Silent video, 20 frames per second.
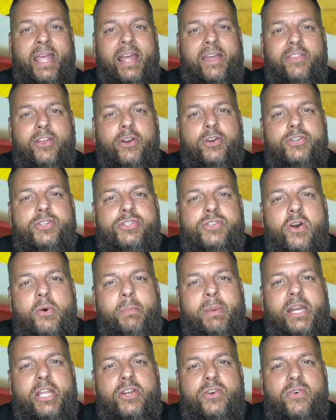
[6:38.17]
there are so
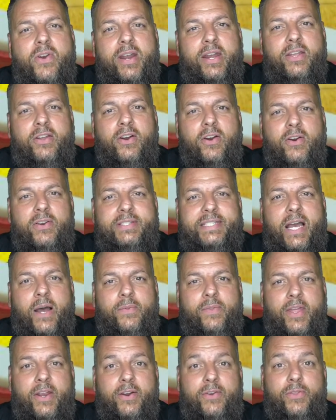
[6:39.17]
many credit cards
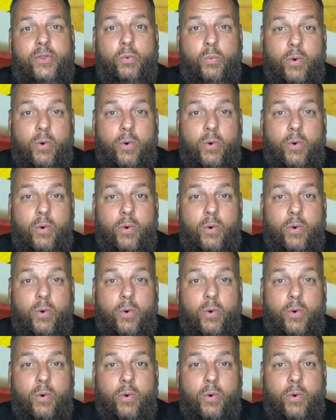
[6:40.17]
out there in the